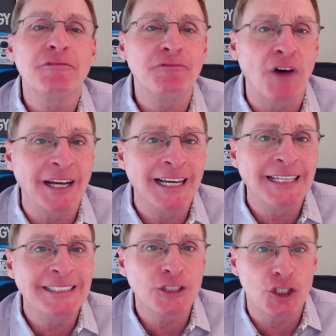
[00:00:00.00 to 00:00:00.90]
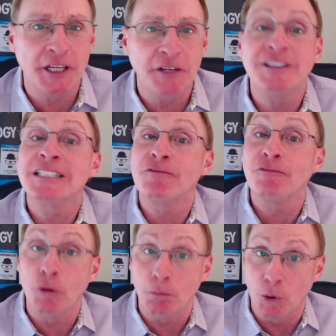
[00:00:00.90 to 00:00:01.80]
finally achieve his
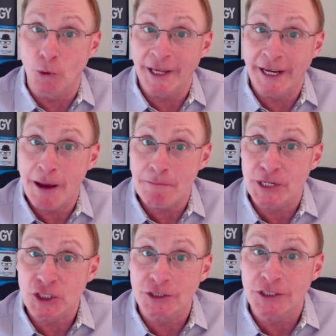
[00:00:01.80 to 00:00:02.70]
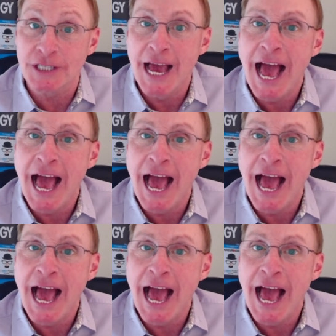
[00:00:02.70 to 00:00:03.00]
footballing ambitions